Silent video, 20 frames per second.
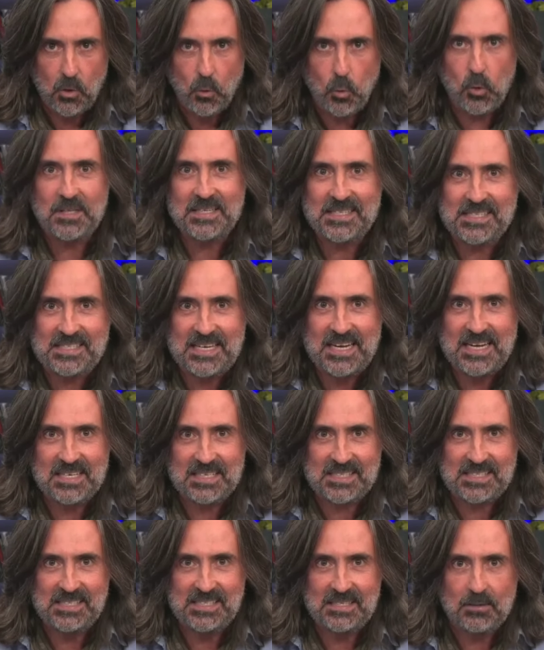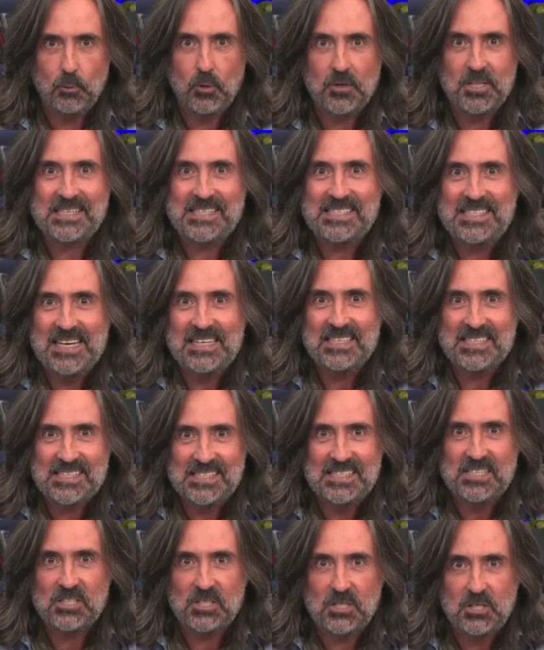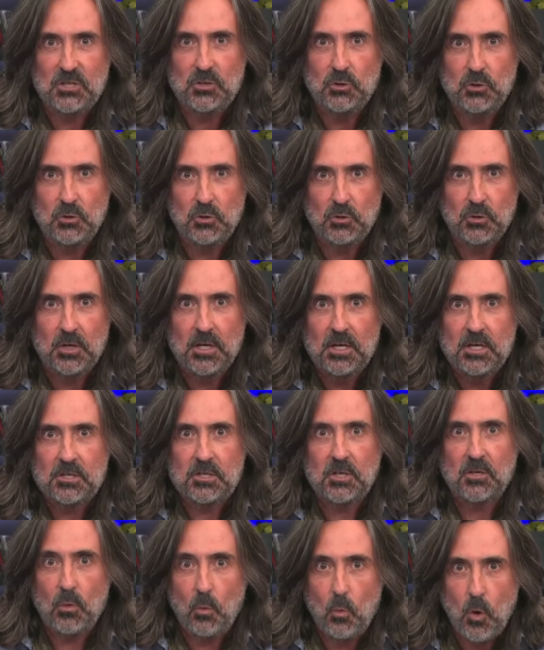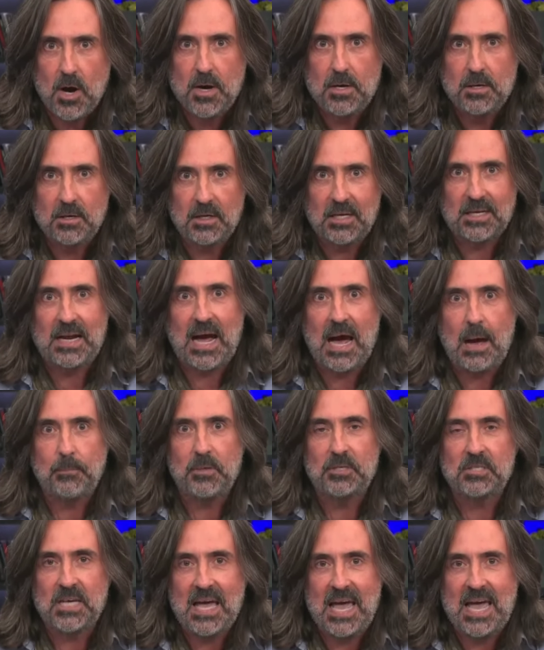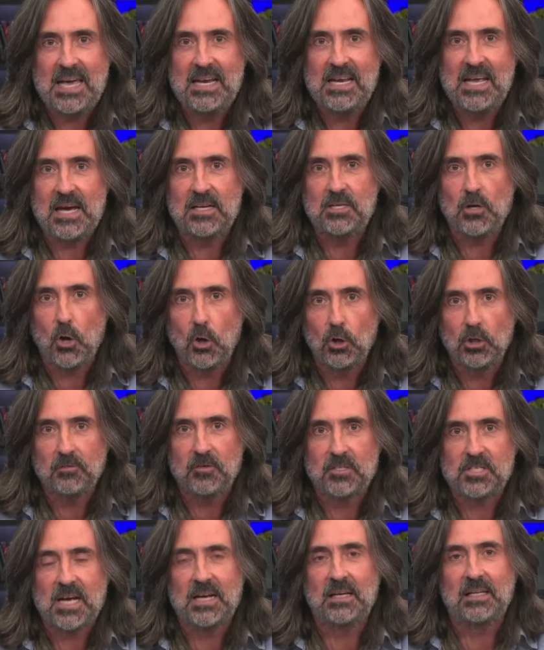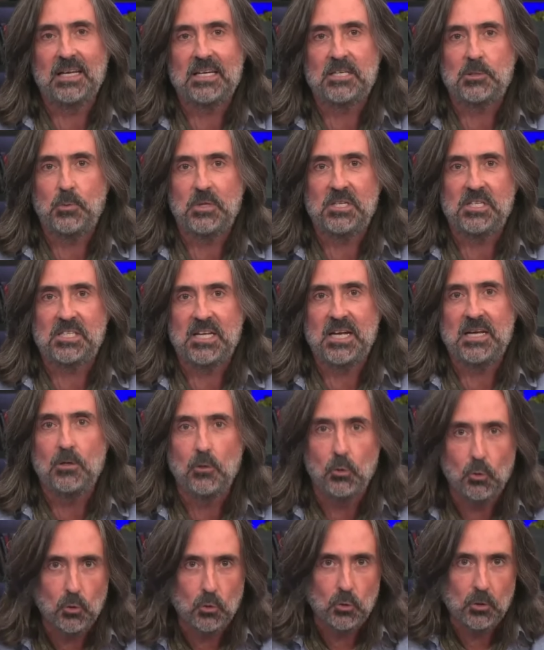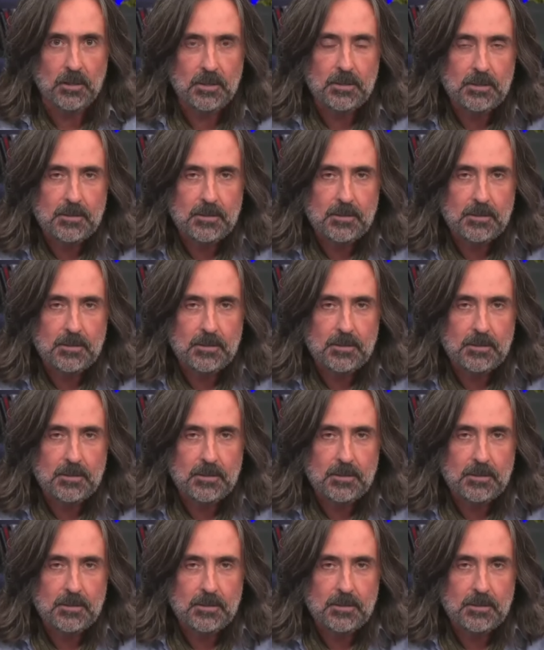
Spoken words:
What the state seeks to do to the one can happen to any and all of us unless we say no.